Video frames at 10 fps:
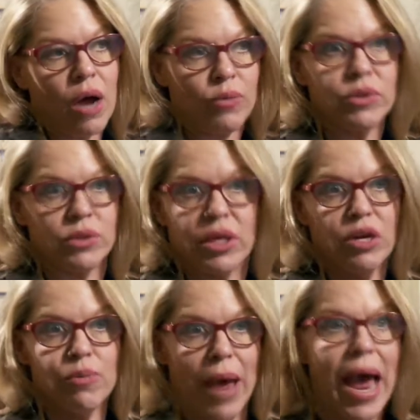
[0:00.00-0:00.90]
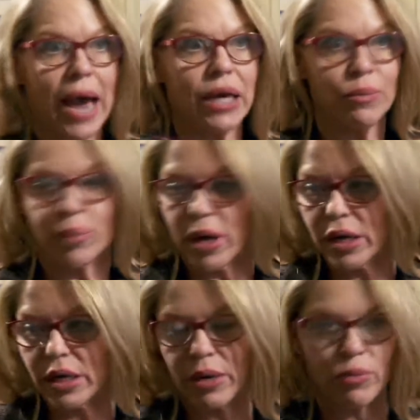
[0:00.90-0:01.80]
I would get her back,
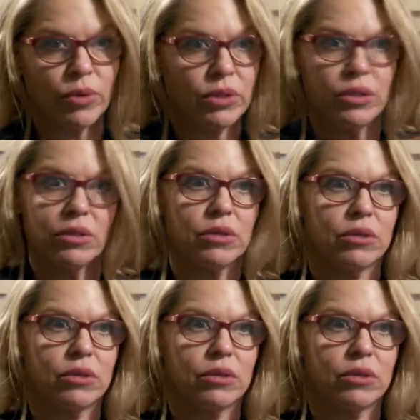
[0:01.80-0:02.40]
but it would